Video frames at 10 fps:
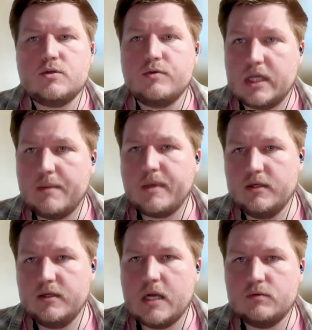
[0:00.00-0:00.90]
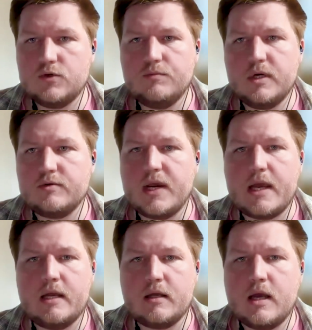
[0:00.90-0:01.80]
generate chemically sound,
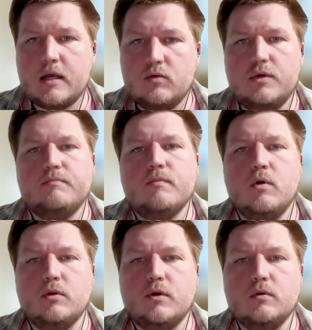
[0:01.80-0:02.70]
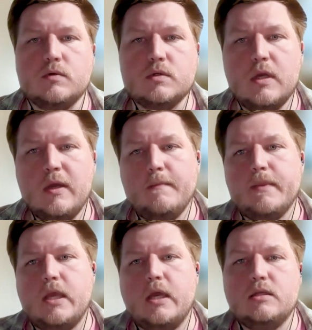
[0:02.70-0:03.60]
geometrically accurate molecules,
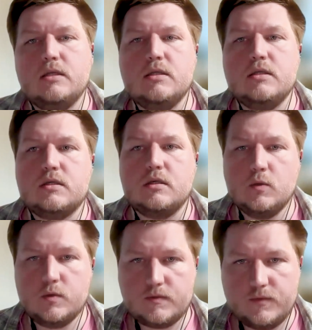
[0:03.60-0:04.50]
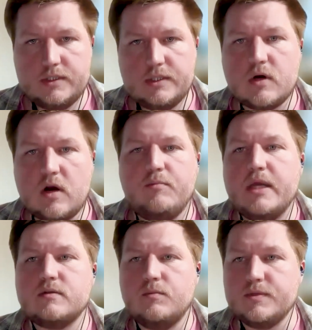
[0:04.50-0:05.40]
and use 3D
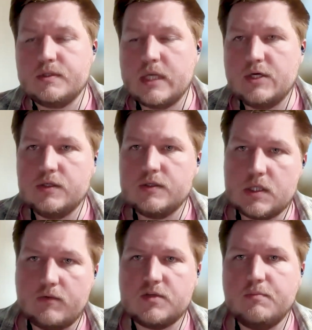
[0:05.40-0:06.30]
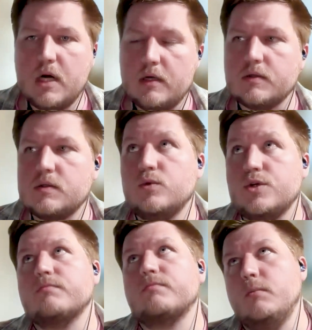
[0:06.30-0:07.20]
graph-based representation instead of smiles,
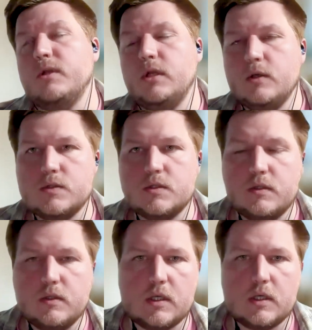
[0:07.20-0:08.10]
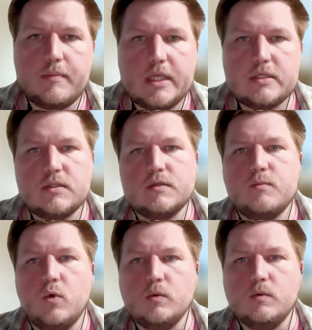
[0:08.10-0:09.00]
which are commonly used in the
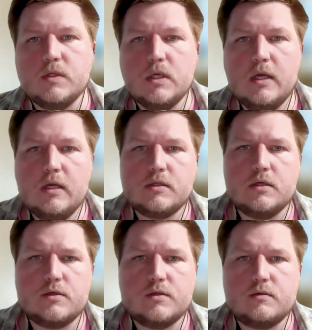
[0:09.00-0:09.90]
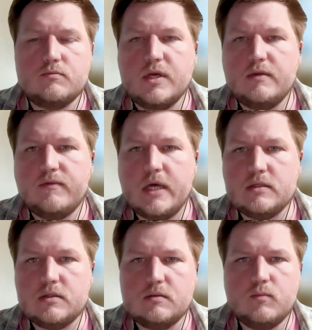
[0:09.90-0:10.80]
competitors' models, such as
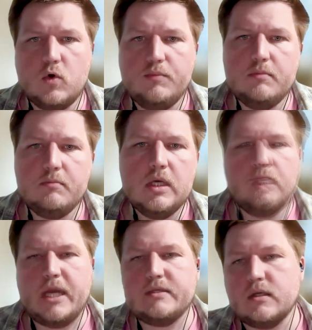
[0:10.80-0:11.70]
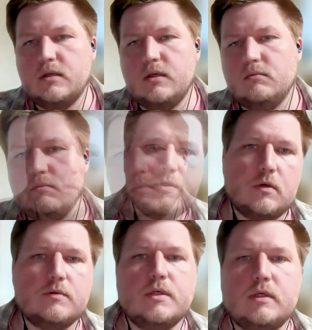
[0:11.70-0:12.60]
reinvent and Molmim, basically
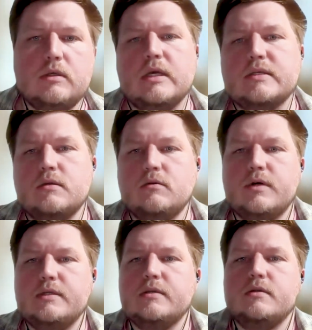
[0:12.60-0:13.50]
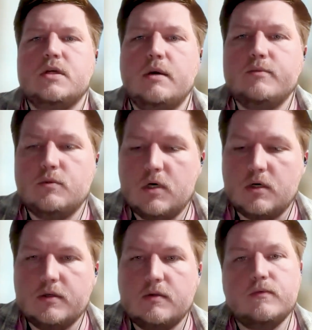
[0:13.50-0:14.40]
resulting in accelerated time to
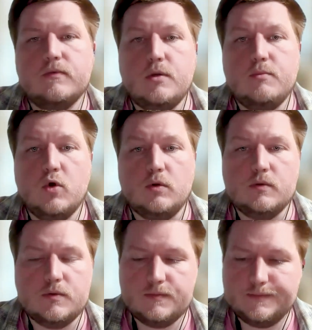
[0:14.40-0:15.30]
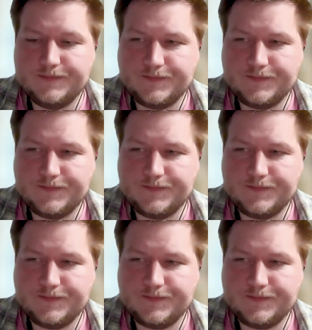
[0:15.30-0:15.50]
market for new molecules.